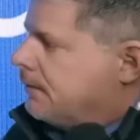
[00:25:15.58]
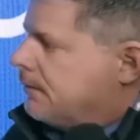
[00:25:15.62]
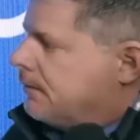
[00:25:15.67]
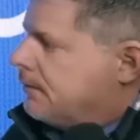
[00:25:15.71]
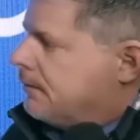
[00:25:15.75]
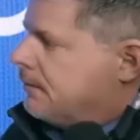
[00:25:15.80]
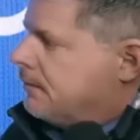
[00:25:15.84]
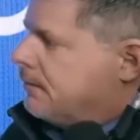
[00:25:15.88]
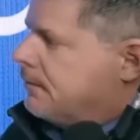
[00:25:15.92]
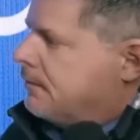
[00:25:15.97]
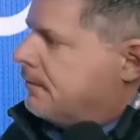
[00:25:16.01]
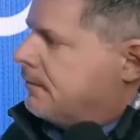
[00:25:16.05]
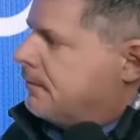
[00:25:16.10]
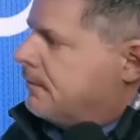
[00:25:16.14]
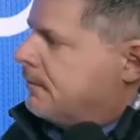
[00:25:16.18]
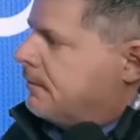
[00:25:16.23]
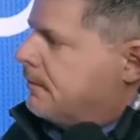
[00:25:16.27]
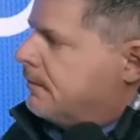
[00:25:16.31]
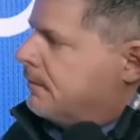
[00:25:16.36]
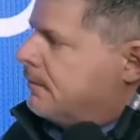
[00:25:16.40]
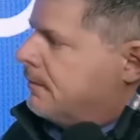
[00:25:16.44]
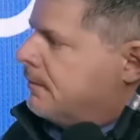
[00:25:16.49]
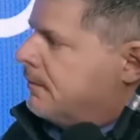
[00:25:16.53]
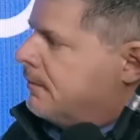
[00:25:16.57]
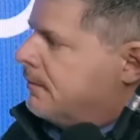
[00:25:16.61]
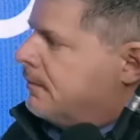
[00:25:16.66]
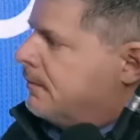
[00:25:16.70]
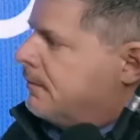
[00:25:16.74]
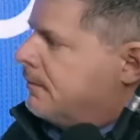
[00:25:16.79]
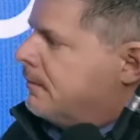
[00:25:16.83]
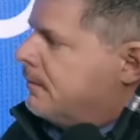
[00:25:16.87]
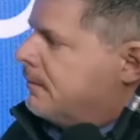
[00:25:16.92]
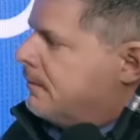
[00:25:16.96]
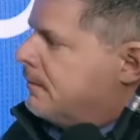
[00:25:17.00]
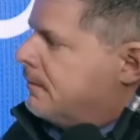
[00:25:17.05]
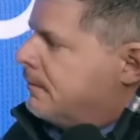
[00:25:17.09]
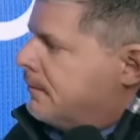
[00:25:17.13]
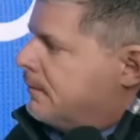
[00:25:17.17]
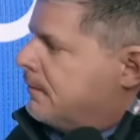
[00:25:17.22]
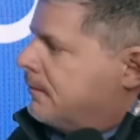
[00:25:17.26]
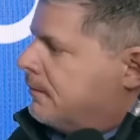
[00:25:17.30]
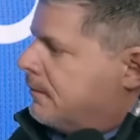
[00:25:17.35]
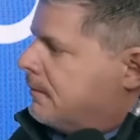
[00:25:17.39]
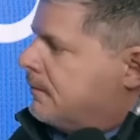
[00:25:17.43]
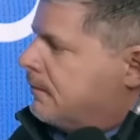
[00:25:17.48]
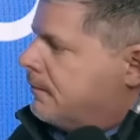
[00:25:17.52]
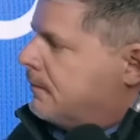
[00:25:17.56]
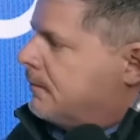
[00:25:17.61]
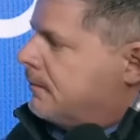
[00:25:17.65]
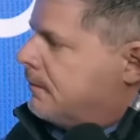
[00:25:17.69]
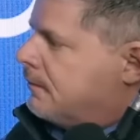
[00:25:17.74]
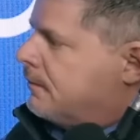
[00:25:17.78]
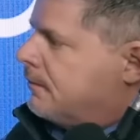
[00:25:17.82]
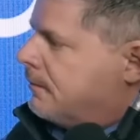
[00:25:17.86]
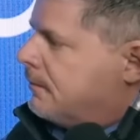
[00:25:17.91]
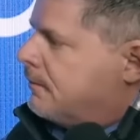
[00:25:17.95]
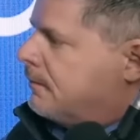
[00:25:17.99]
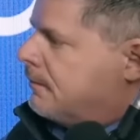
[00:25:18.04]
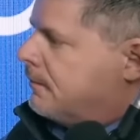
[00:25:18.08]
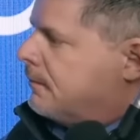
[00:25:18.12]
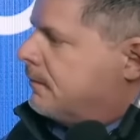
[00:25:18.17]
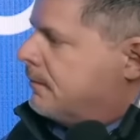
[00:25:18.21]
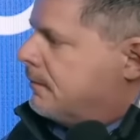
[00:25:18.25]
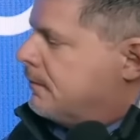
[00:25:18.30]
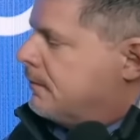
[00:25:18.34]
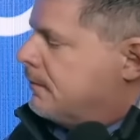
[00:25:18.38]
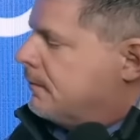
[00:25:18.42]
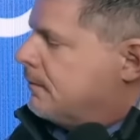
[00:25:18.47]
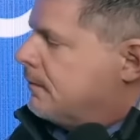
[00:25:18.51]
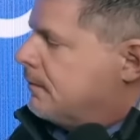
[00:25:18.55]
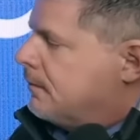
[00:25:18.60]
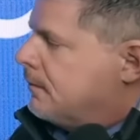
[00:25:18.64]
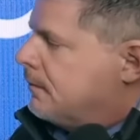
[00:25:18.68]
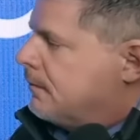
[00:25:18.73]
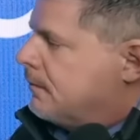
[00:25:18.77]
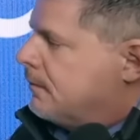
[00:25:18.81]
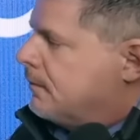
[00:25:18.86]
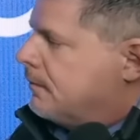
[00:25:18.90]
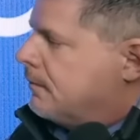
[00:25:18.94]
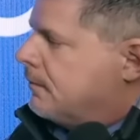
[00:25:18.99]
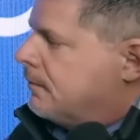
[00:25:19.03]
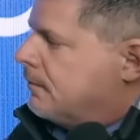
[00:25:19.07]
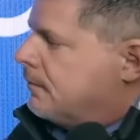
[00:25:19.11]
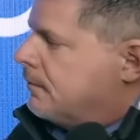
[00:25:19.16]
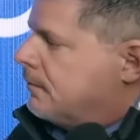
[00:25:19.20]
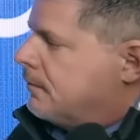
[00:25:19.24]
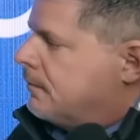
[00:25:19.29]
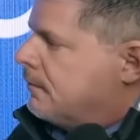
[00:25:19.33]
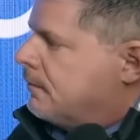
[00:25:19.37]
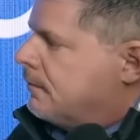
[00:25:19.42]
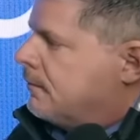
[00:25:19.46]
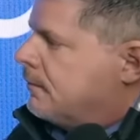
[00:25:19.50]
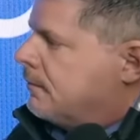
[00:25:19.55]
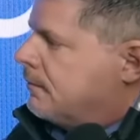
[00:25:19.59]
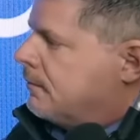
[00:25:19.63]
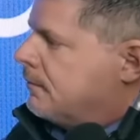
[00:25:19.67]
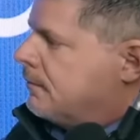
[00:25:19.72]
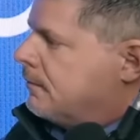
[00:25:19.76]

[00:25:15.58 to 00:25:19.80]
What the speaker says: The person shown says nothing.